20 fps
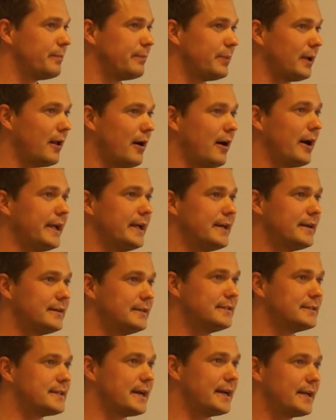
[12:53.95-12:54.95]
apply
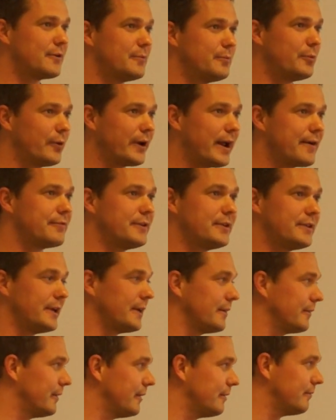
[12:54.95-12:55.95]
and take on board everything
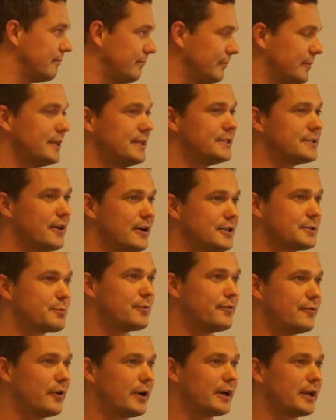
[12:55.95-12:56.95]
that these guys are
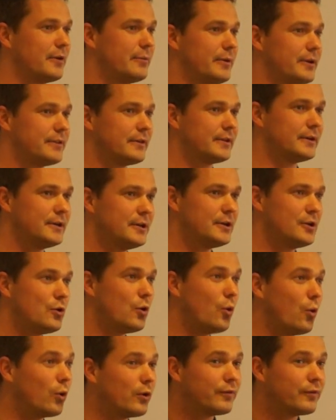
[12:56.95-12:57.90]
providing you with.